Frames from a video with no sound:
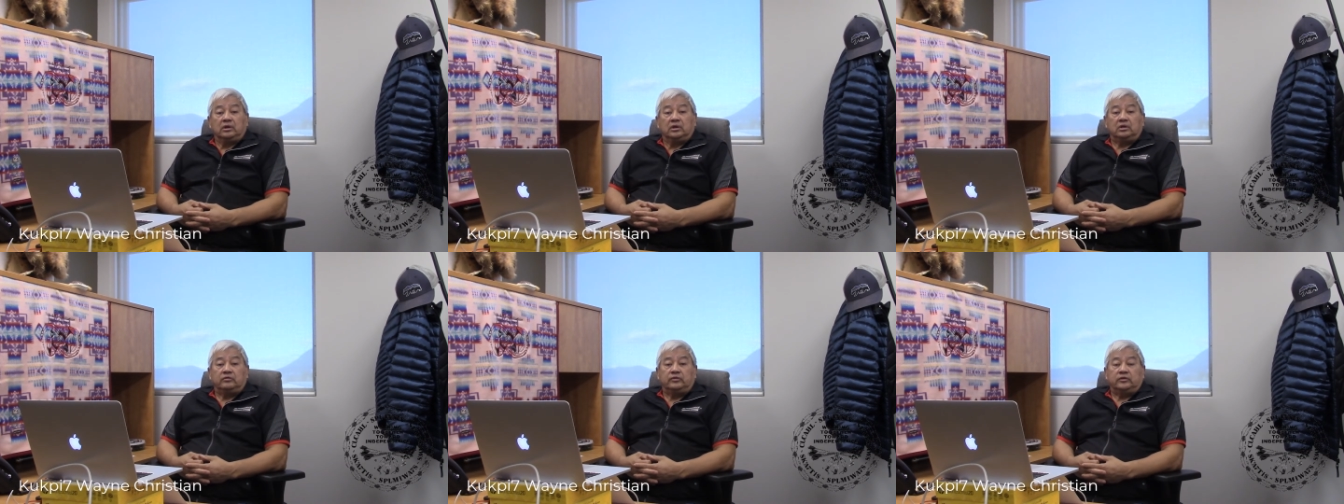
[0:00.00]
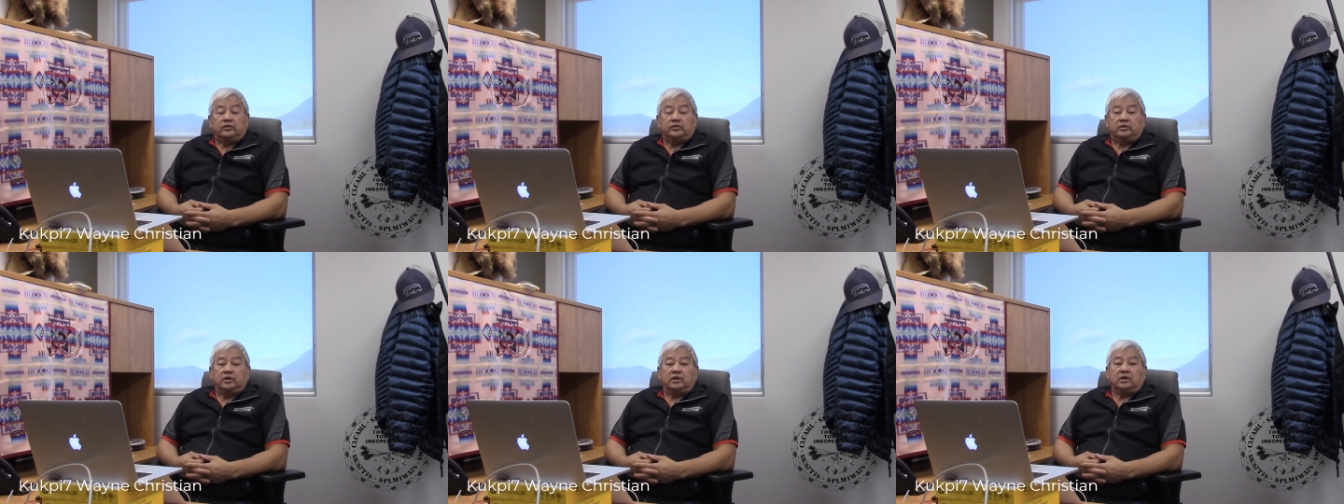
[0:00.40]
If you
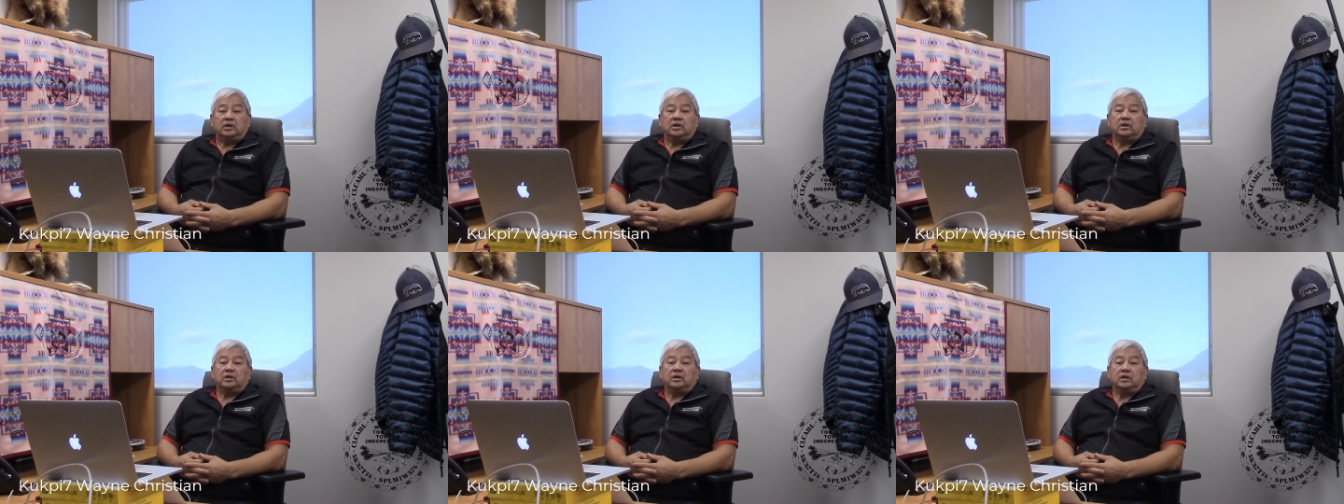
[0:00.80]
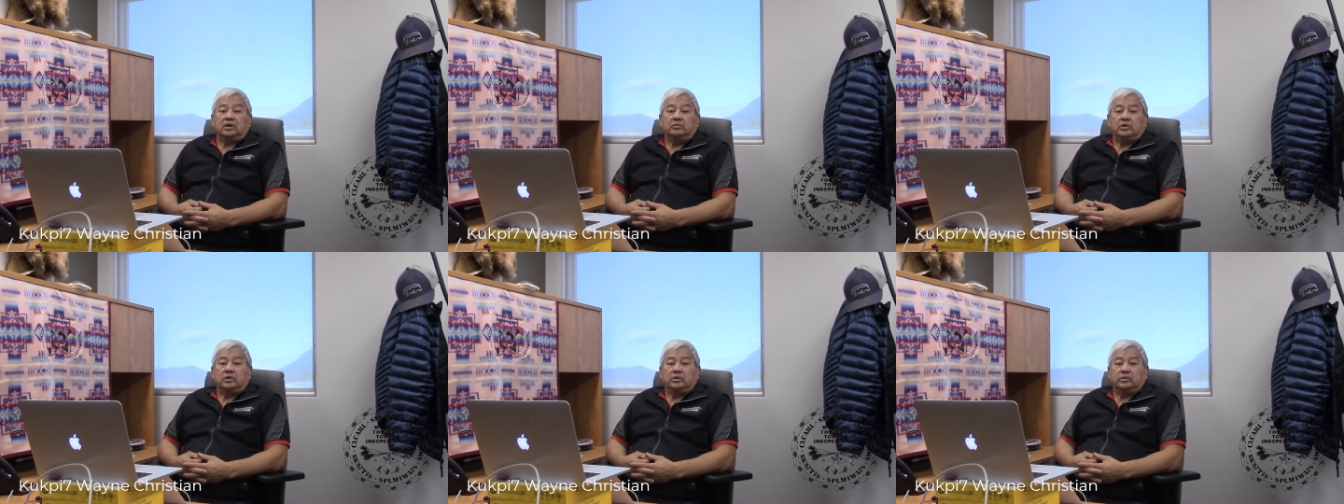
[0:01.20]
think
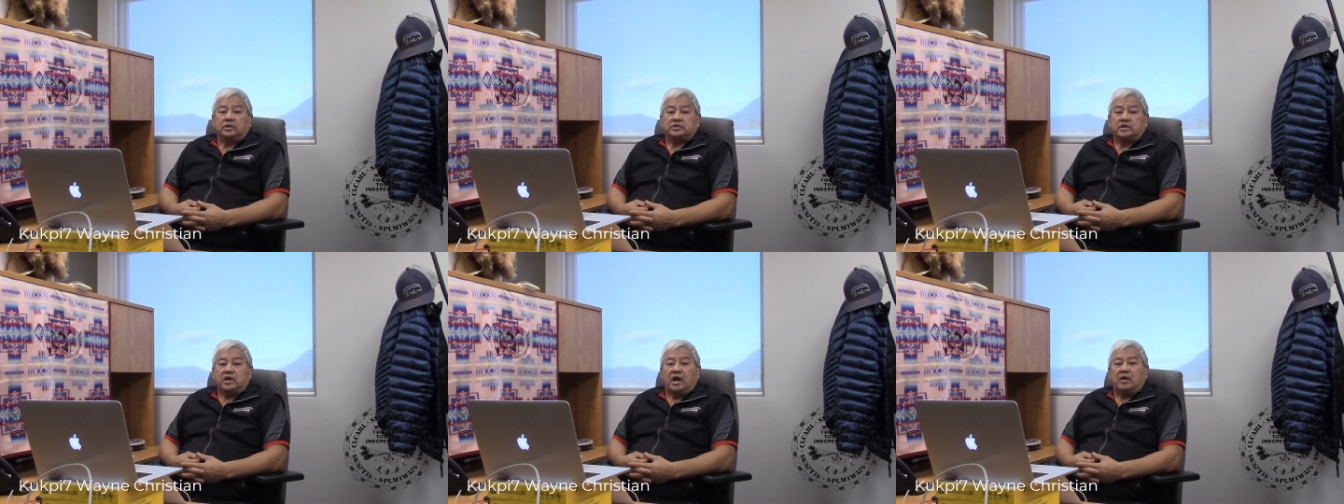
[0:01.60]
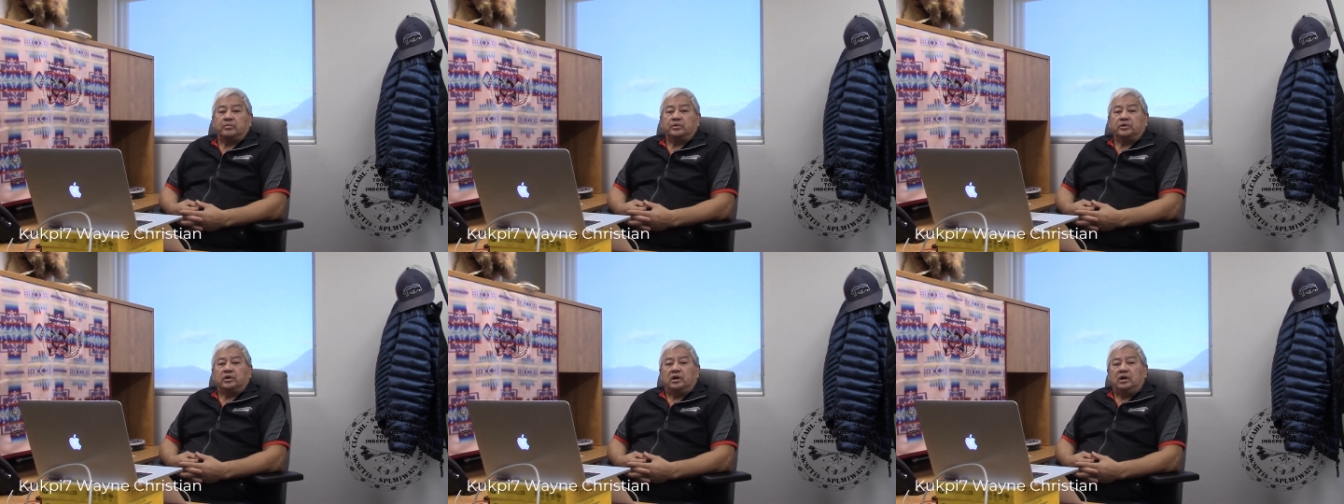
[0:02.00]
about what's
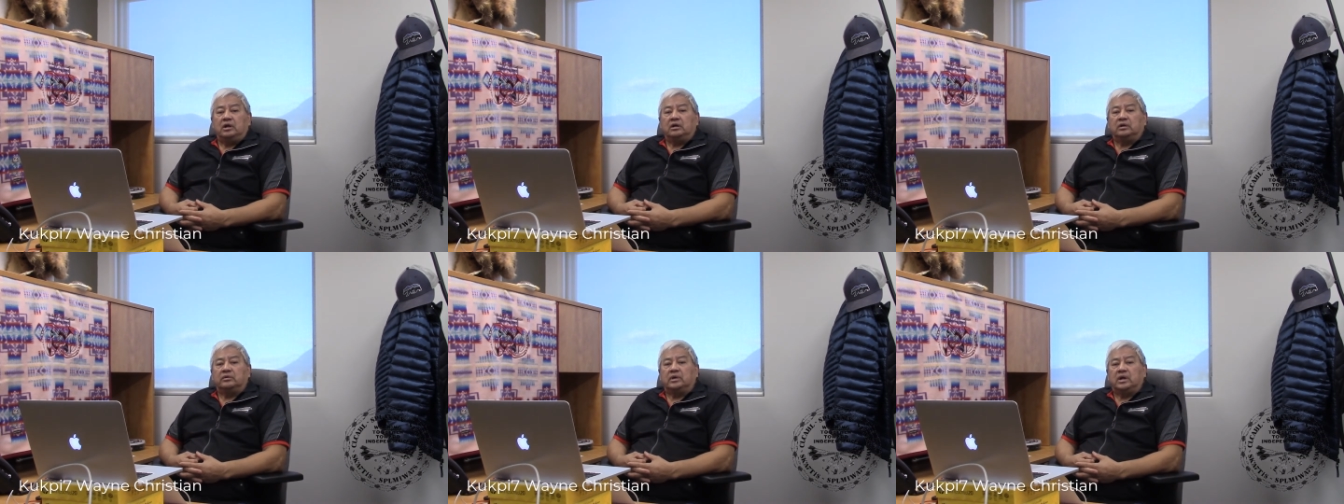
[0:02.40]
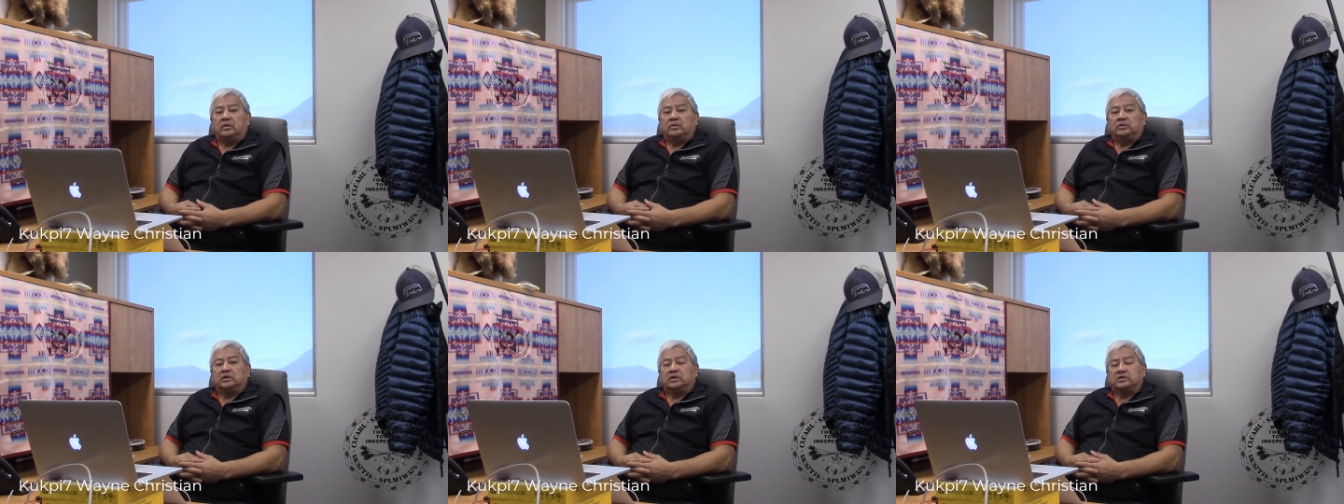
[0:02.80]
happened all
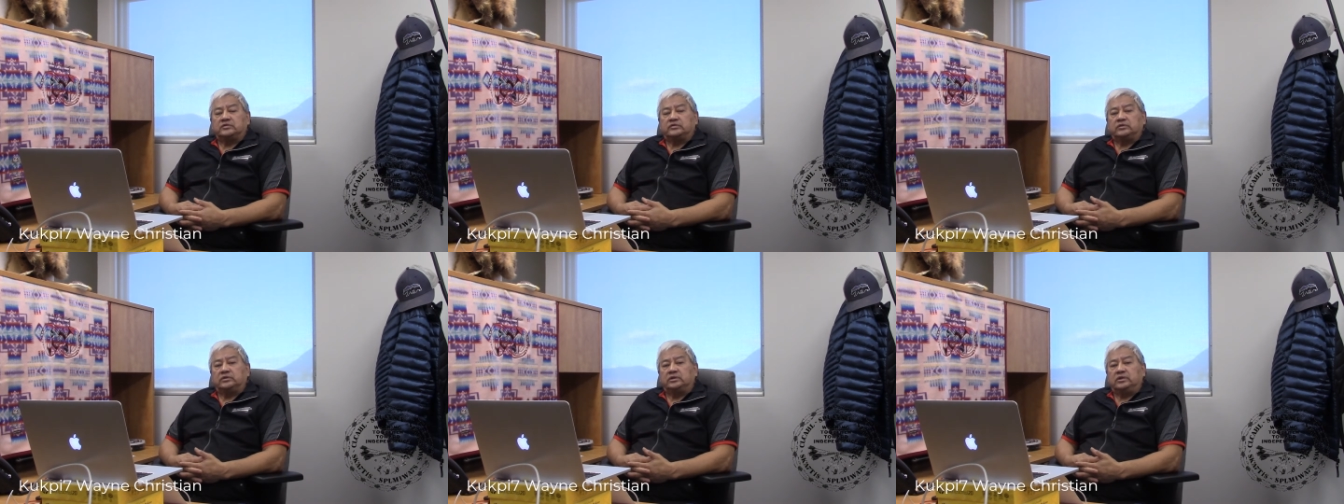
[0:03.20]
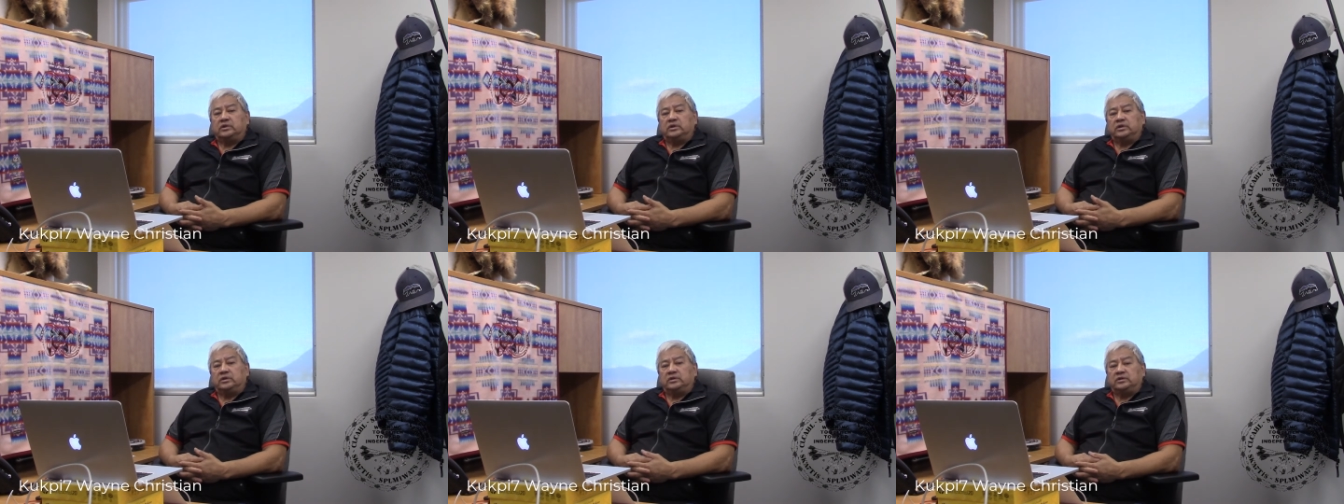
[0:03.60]
around us for a year,